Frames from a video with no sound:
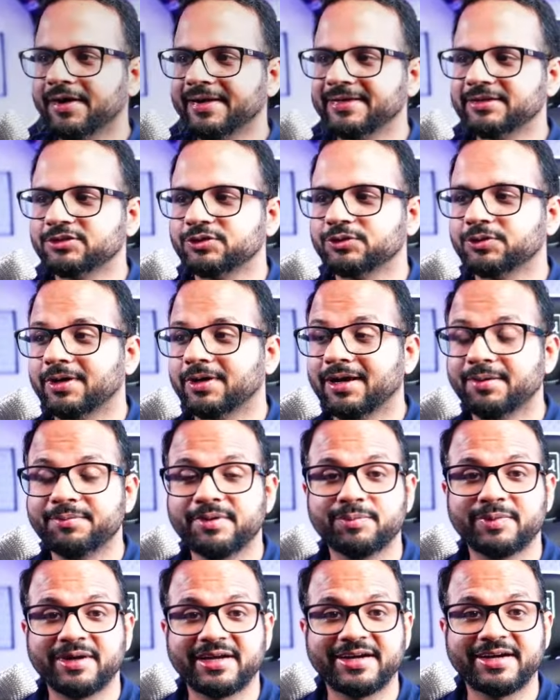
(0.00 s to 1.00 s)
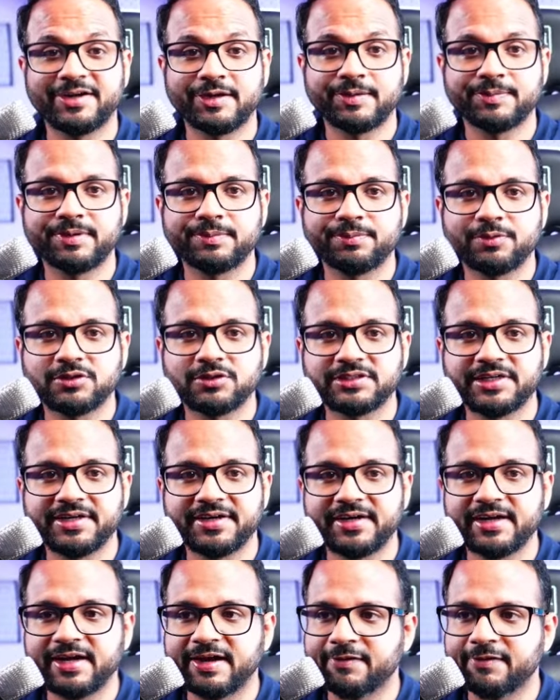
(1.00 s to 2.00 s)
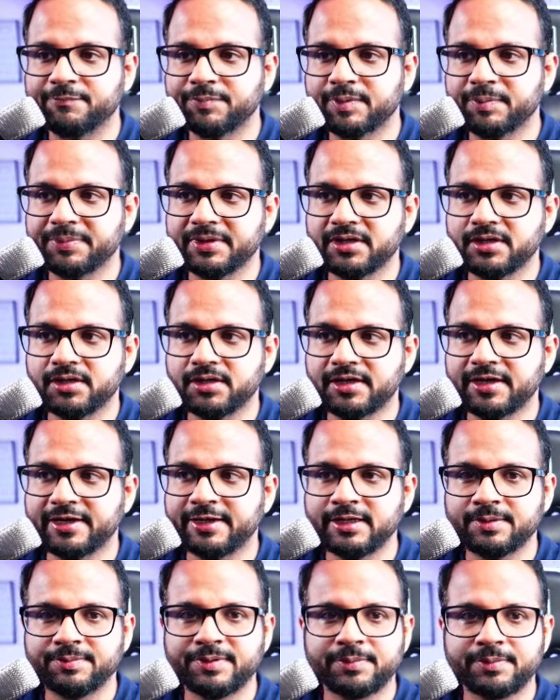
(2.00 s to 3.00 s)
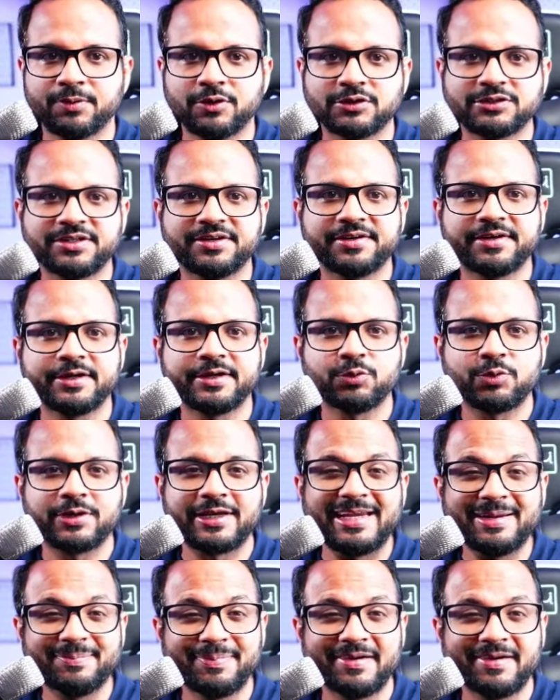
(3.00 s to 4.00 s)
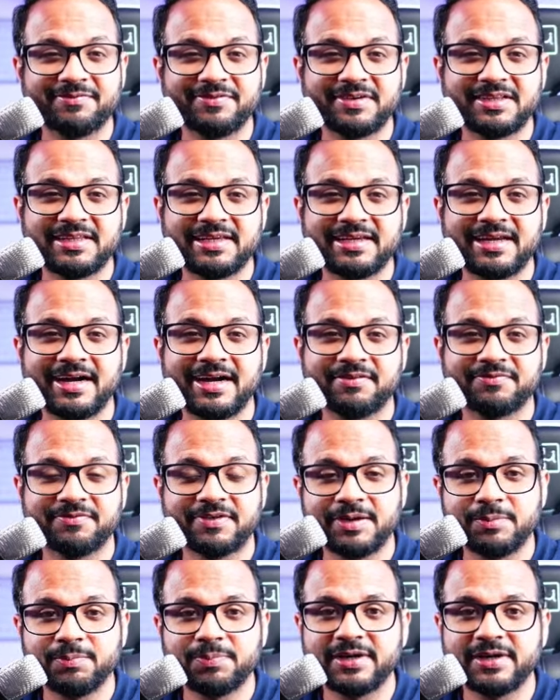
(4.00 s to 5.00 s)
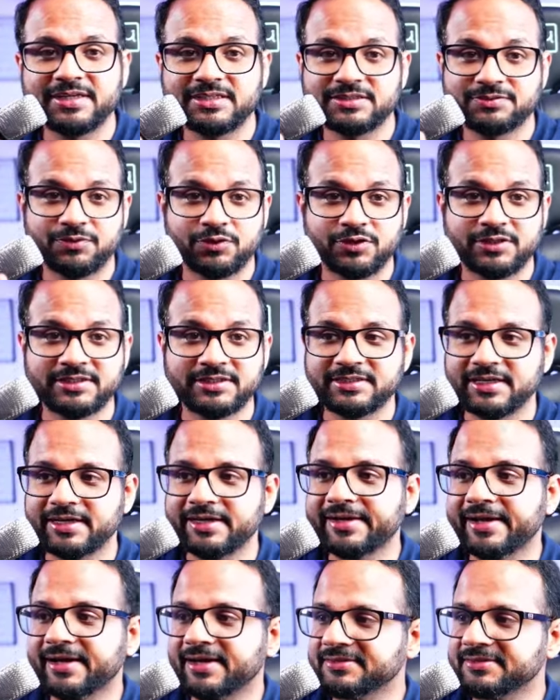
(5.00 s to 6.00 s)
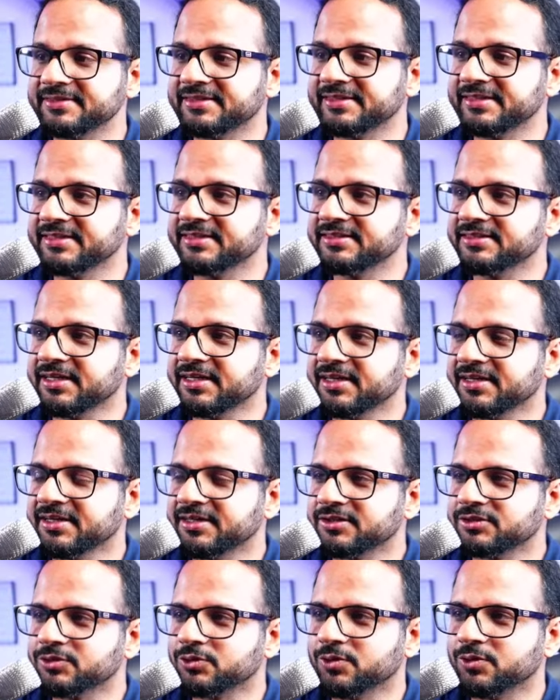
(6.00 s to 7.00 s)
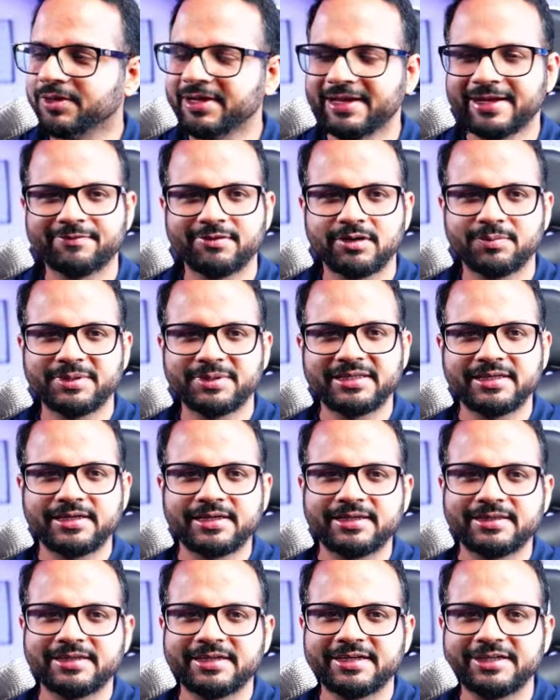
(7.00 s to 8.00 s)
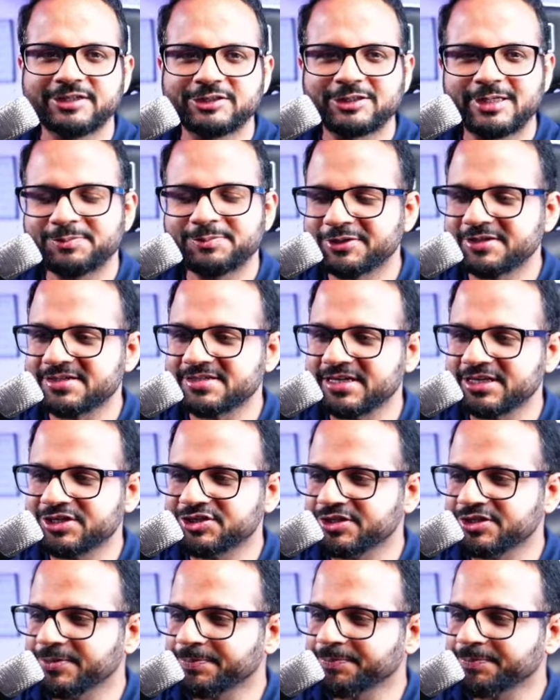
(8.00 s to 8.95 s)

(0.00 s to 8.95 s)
so I'm in my GitHub repository. I have prepared a GitHub repository to keep everything at one place for this entire series. So link will be there in the description section.